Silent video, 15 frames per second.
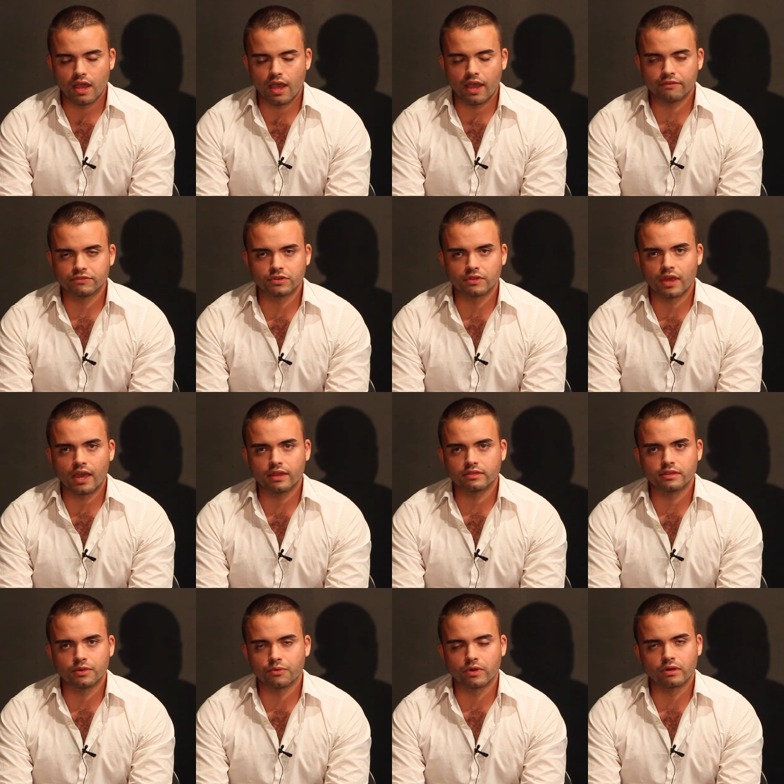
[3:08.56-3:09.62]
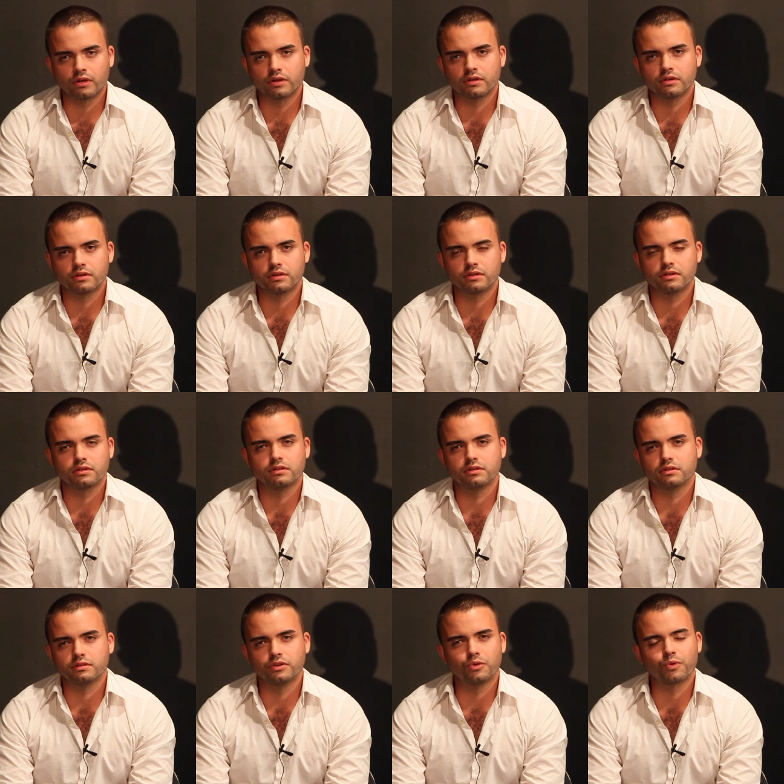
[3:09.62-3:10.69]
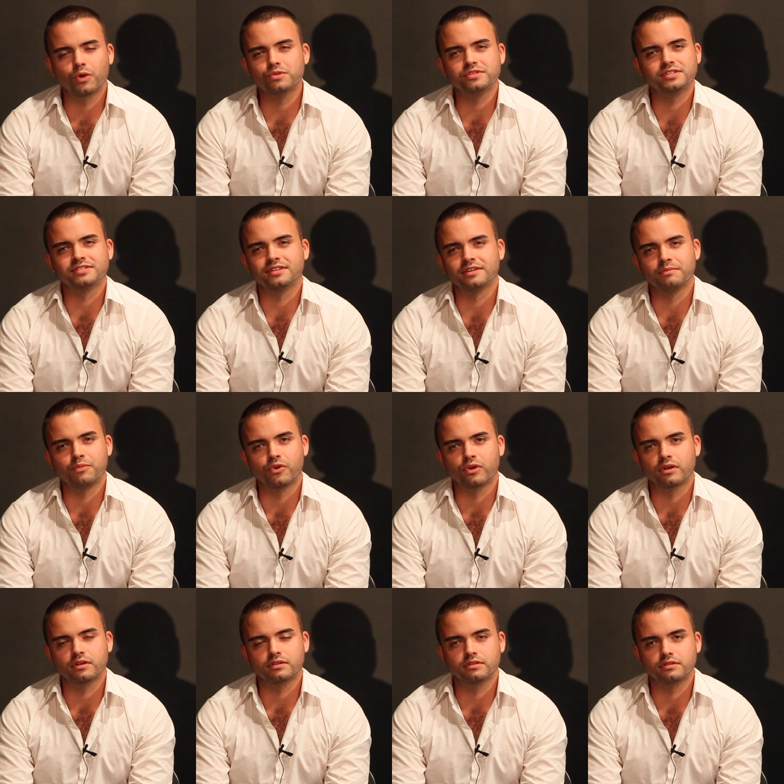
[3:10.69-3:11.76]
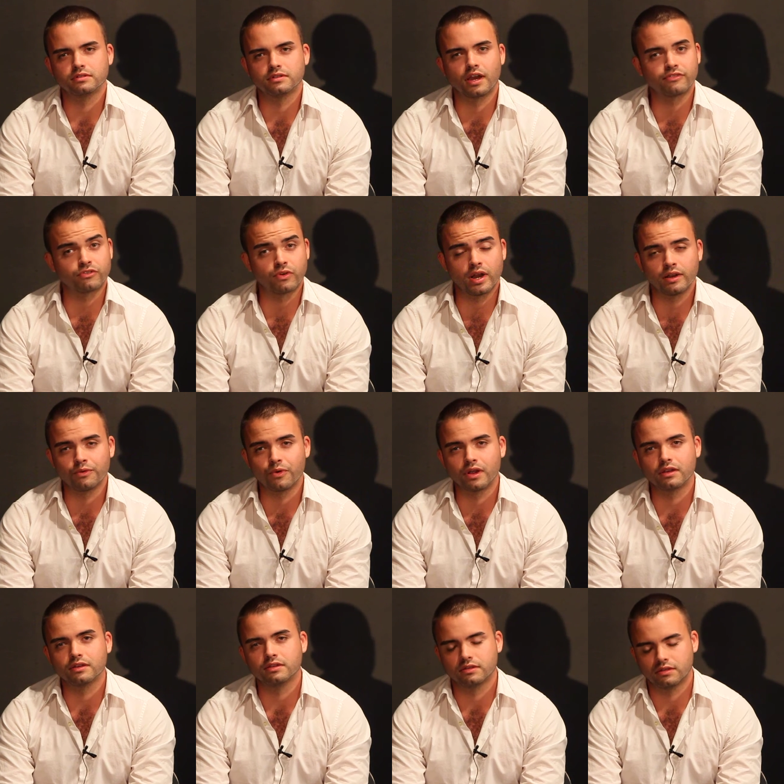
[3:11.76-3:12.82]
After that, there were no roses anymore, not for anyone.